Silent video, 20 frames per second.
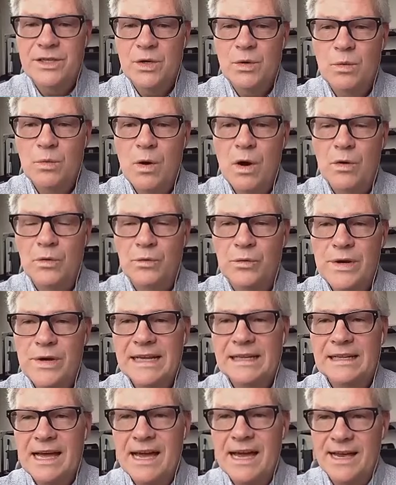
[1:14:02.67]
you won't
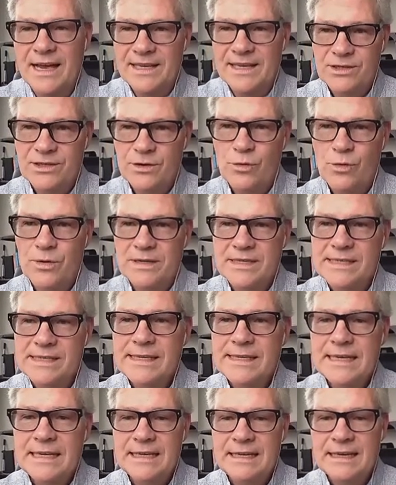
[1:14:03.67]
realize or
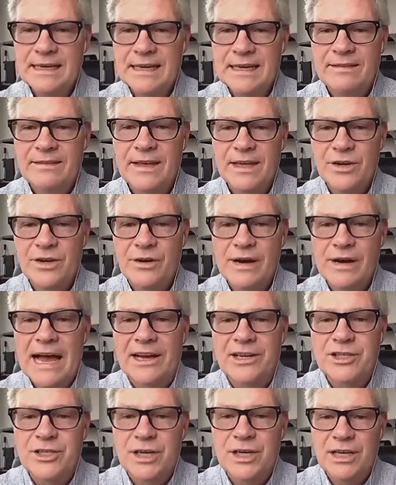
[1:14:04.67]
see that you're
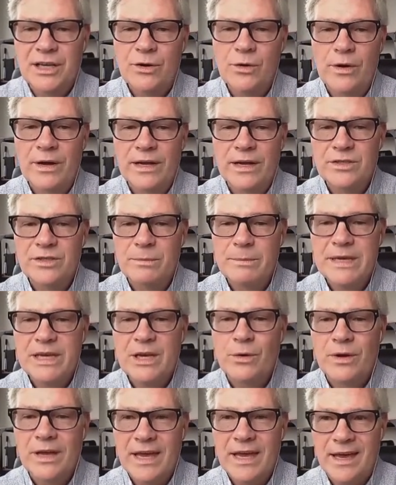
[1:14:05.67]
actually going to be
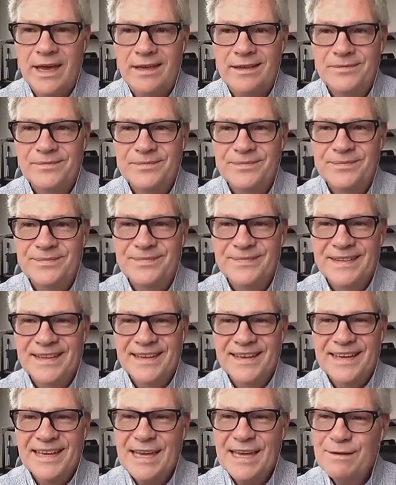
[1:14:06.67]
okay.
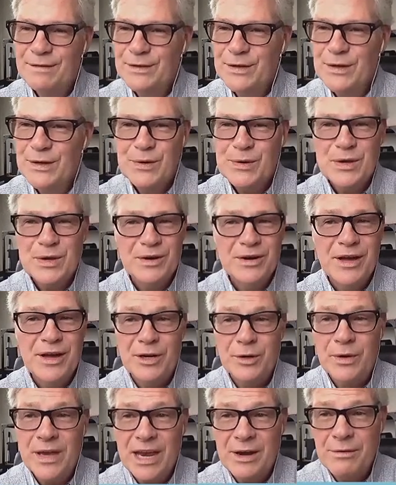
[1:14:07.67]
Even though you're not
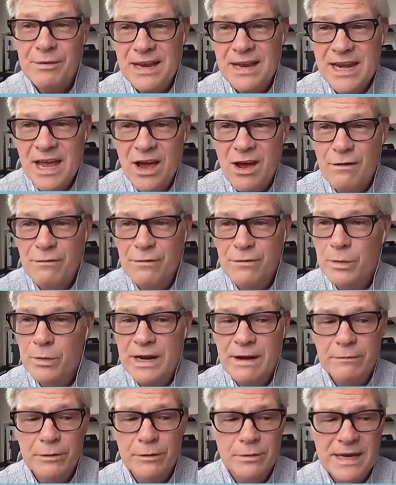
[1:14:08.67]
okay right now for
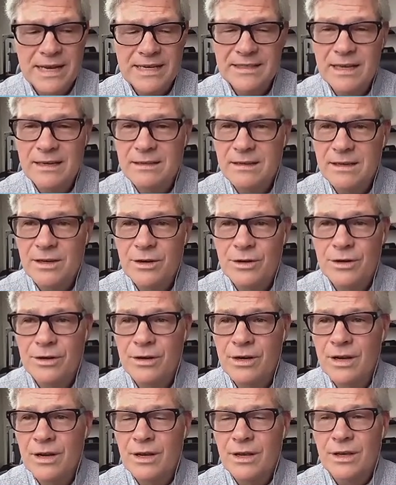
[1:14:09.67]
whatever reason,
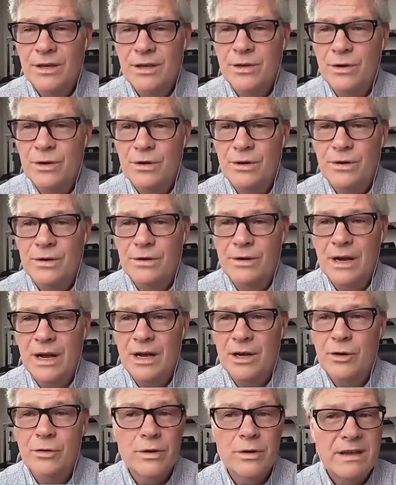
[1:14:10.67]
you're
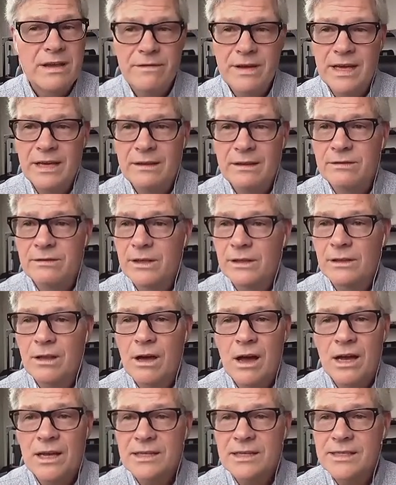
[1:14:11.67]
grieving the
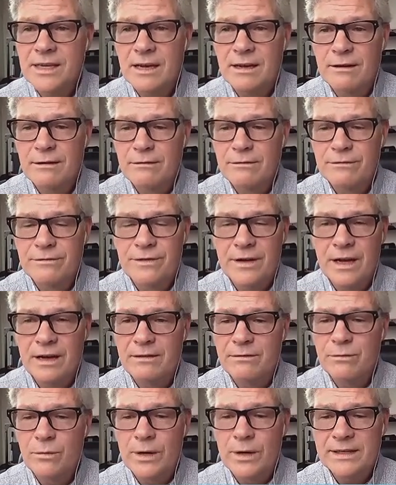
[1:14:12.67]
loss of
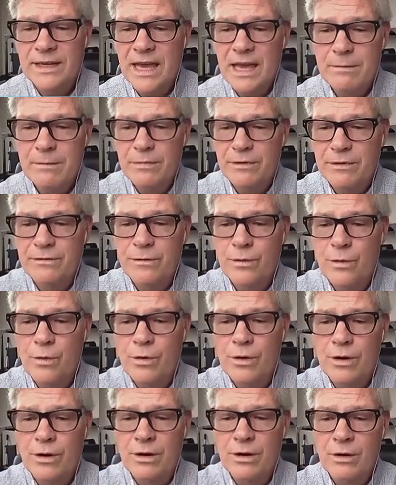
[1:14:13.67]
what came
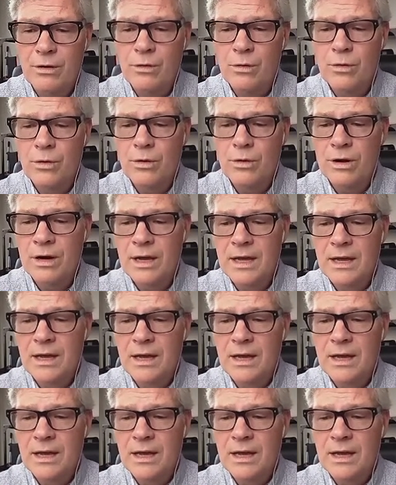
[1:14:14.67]
before, or